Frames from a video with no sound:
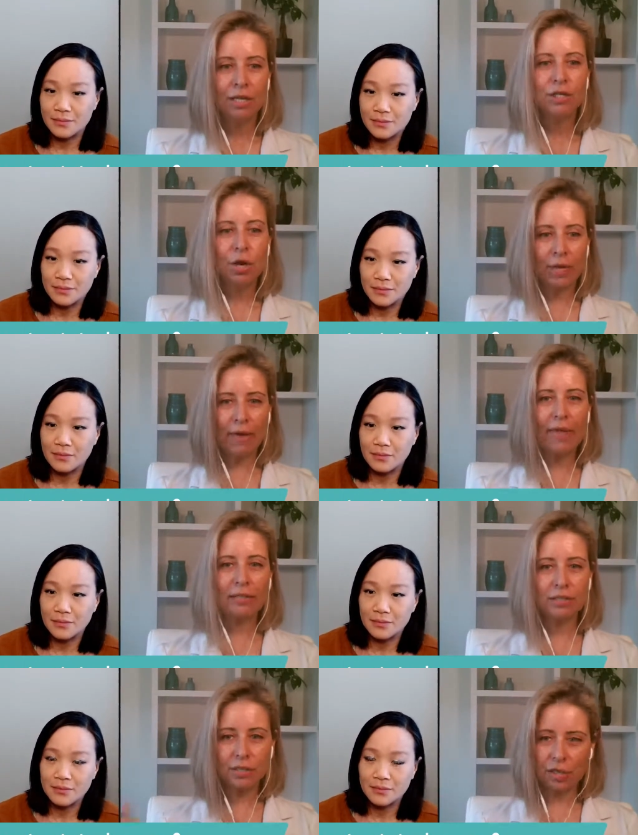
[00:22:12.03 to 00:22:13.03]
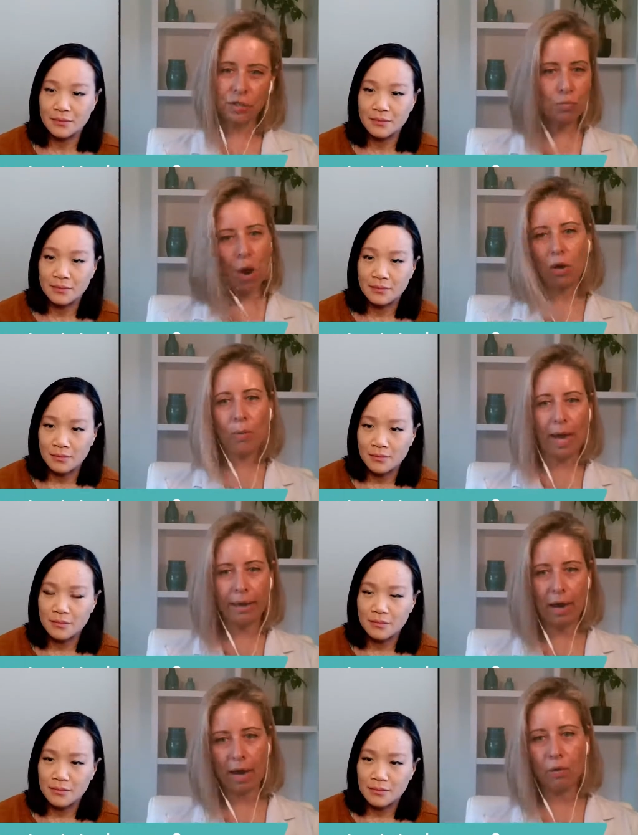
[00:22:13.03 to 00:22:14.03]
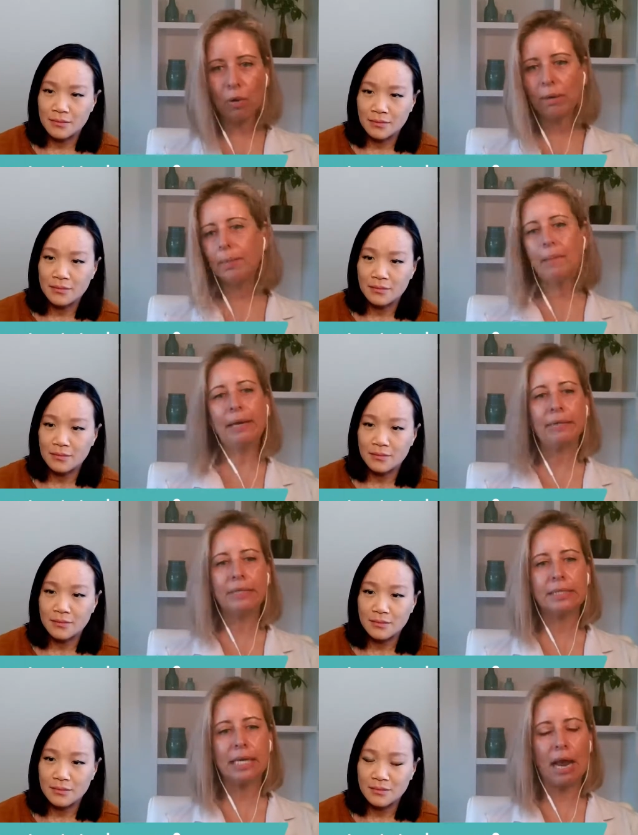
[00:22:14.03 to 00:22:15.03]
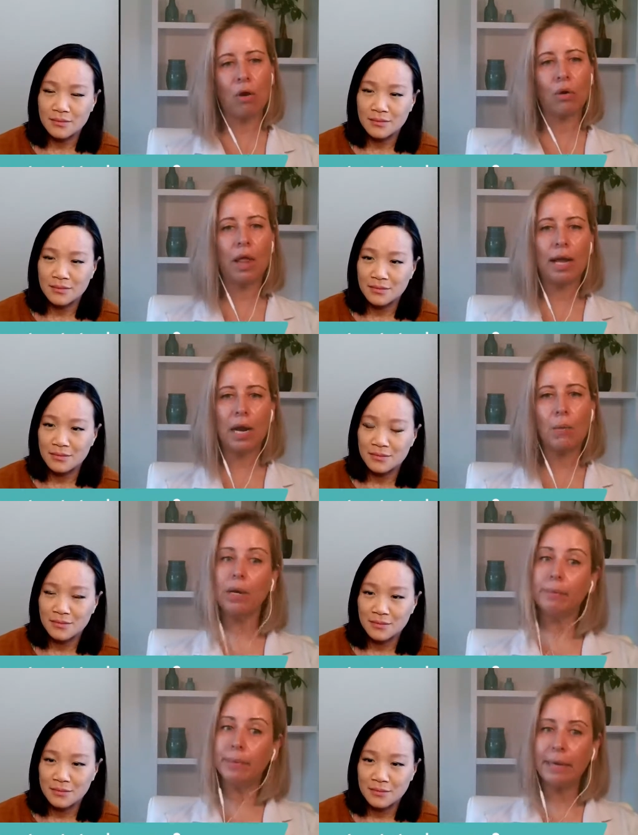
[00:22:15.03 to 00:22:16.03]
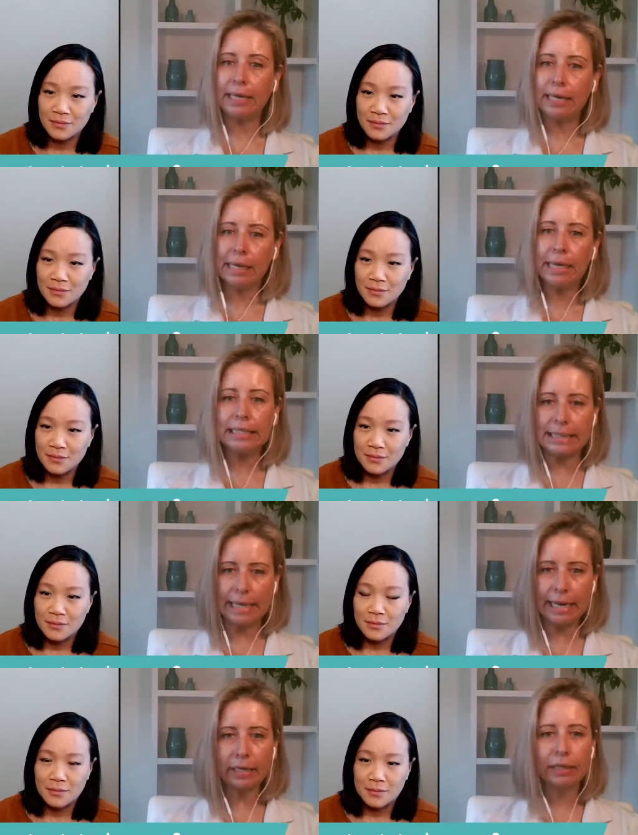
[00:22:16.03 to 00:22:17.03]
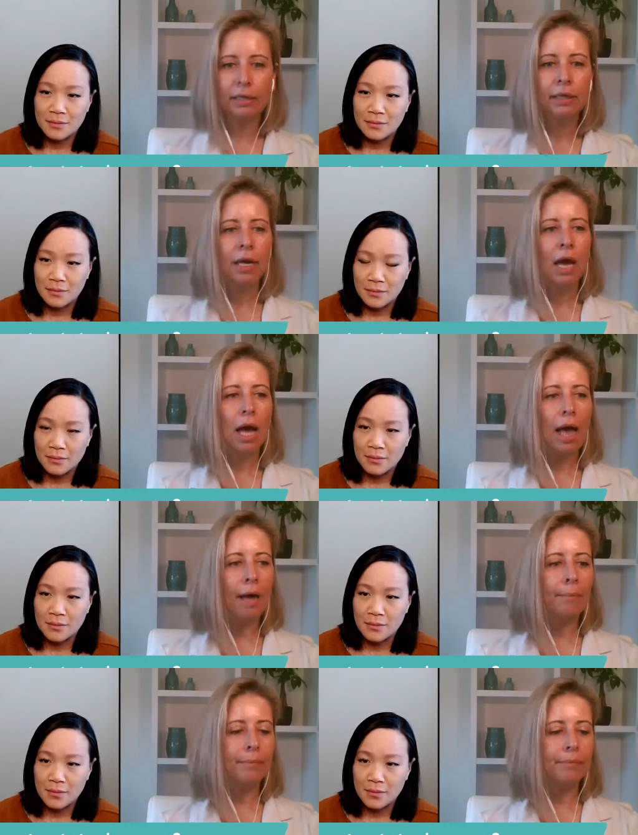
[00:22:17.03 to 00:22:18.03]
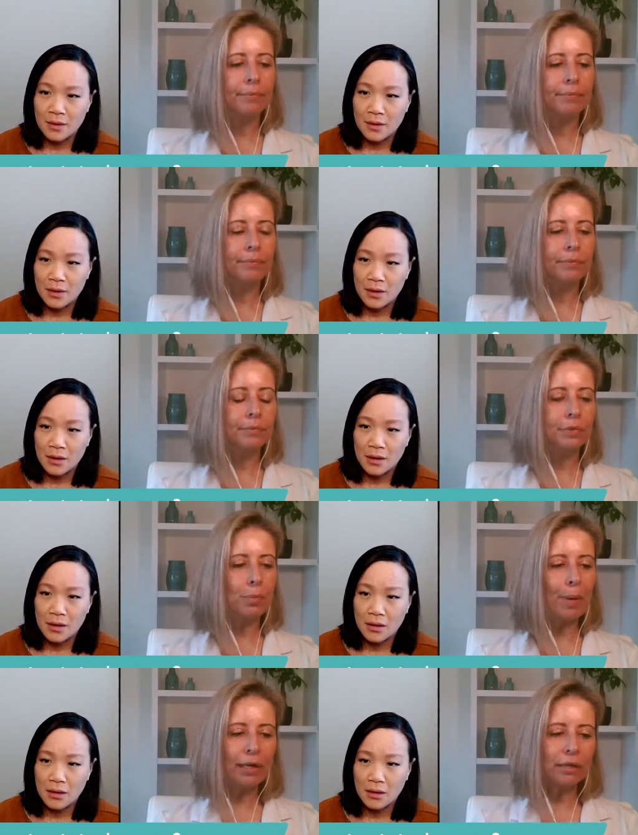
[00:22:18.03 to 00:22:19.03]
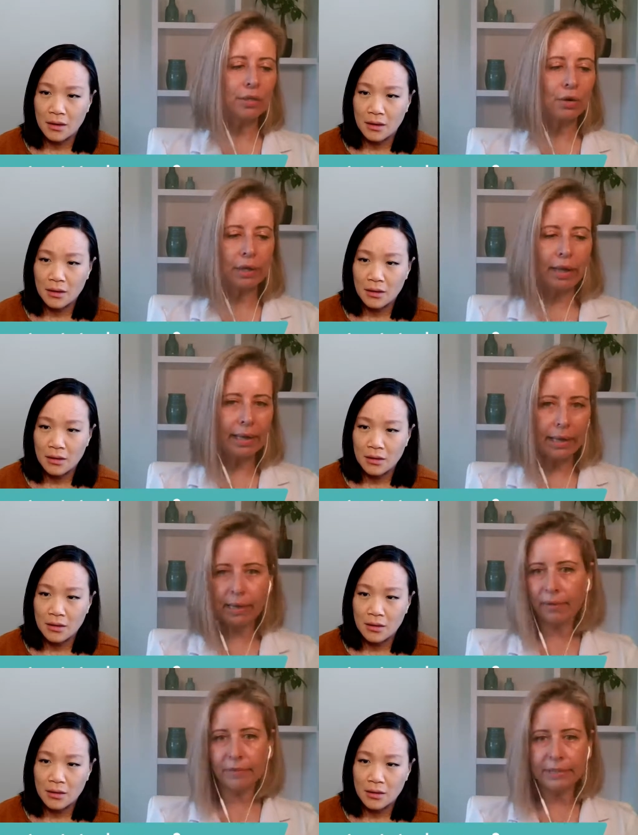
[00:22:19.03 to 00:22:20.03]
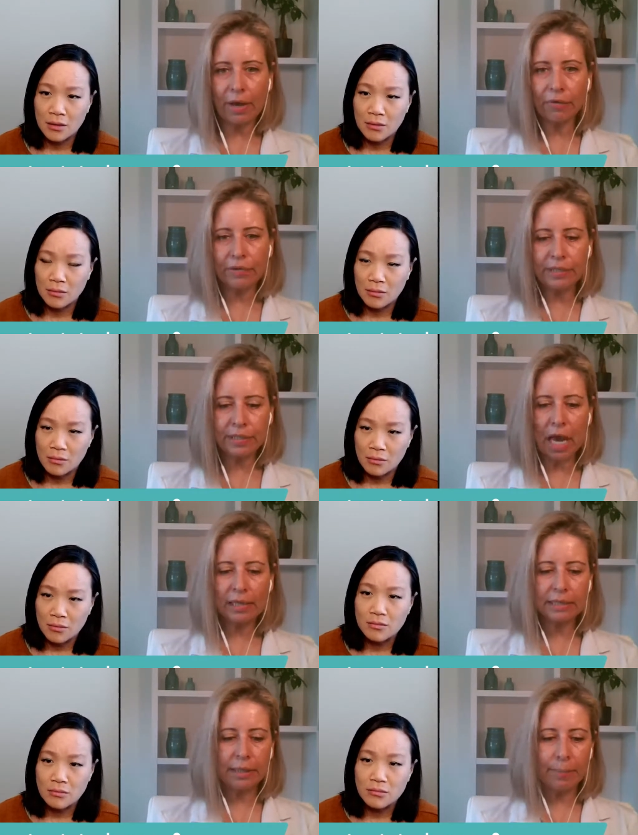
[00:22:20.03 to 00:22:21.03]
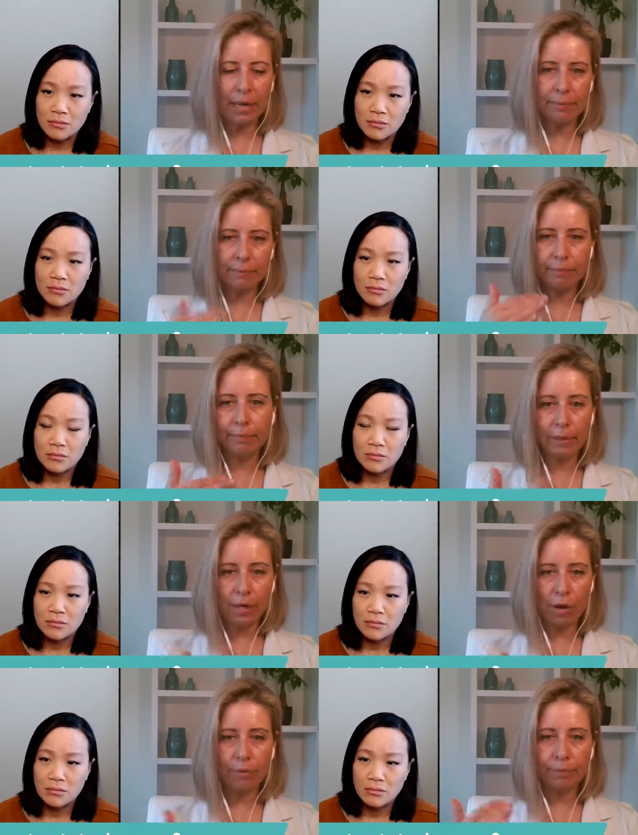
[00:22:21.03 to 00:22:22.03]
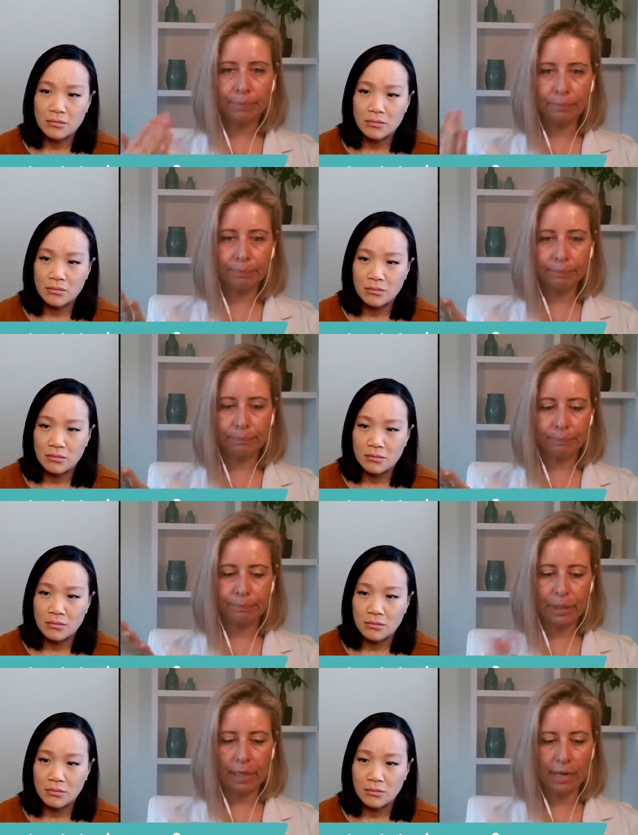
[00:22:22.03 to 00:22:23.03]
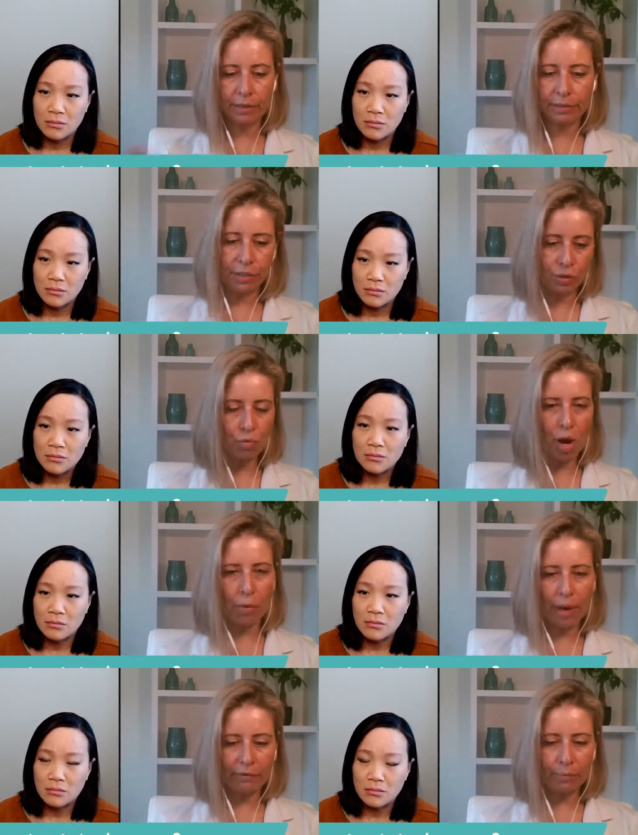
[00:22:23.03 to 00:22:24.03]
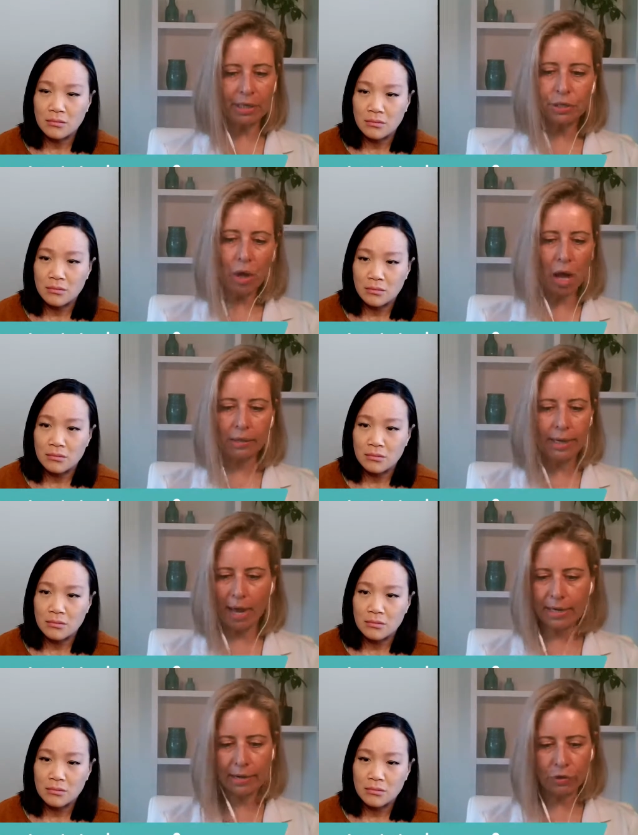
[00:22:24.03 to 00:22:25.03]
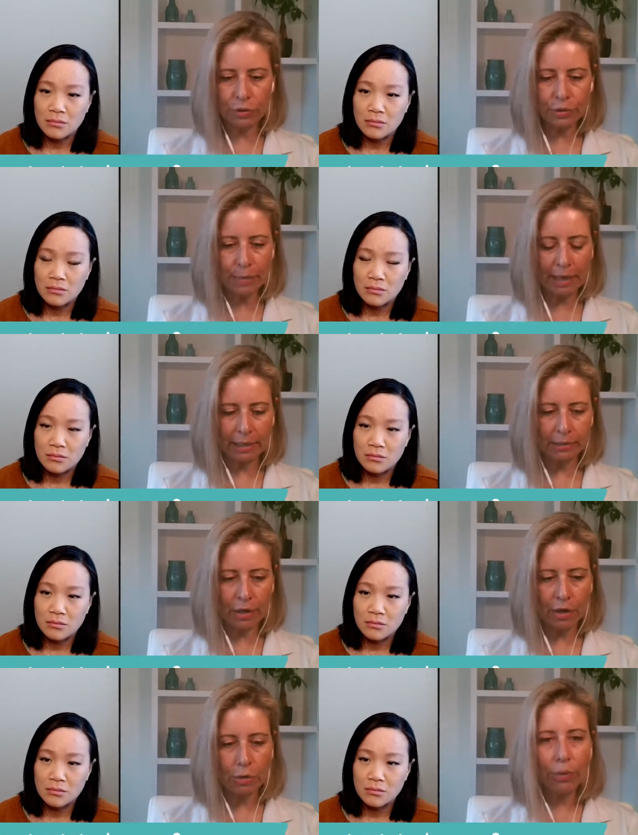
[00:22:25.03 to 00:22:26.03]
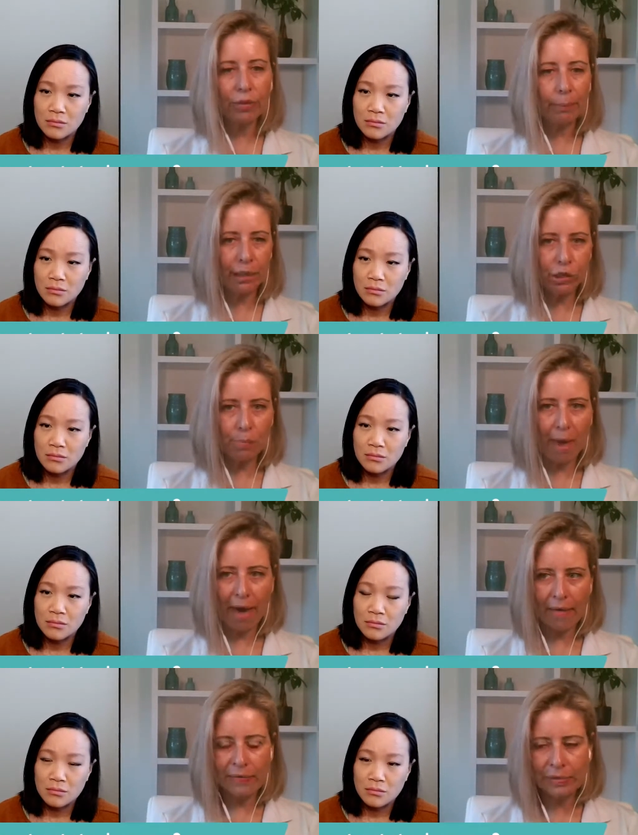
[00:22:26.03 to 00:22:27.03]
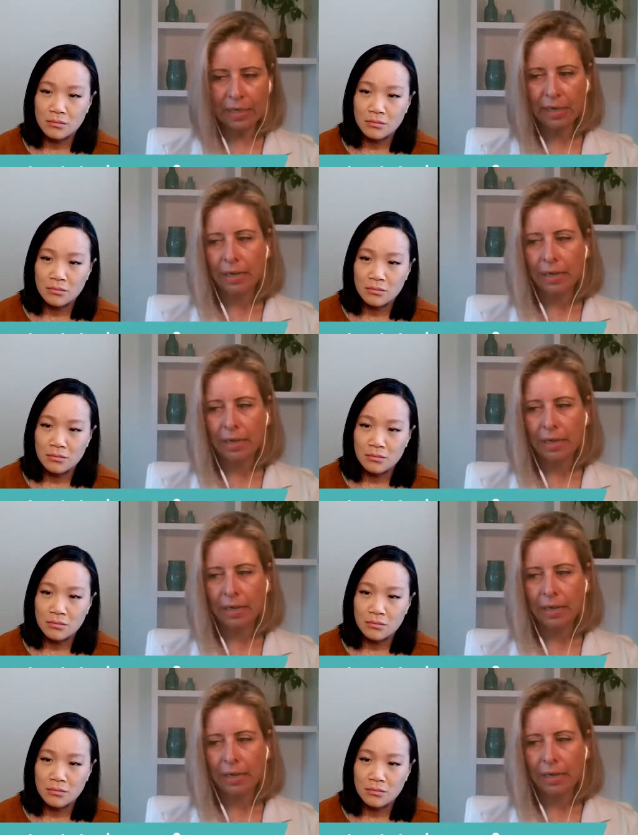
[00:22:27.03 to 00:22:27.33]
Speaker 1: So again, that's that's the wrong way. I don't want to be making the skin alkaline. I want to be making it acidic. Um, so baking soda, like in and of itself, isn't toxic, but you know, again, it's it's the wrong way for me. So I'll I never use baking soda. With the bleach baths,